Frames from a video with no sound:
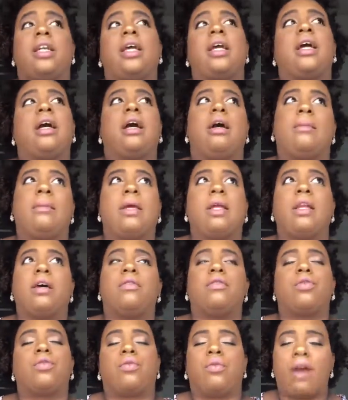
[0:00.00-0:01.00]
they come in a
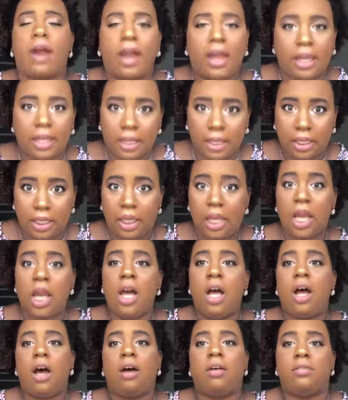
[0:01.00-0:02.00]
variety
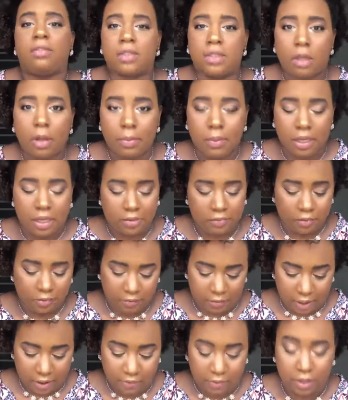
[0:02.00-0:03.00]
of so many different
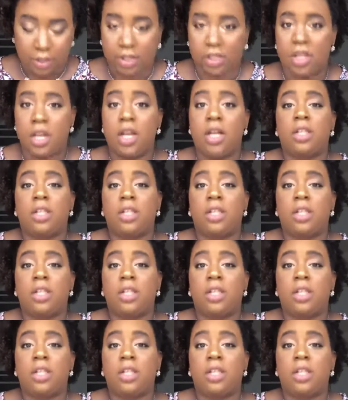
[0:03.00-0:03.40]
flavors.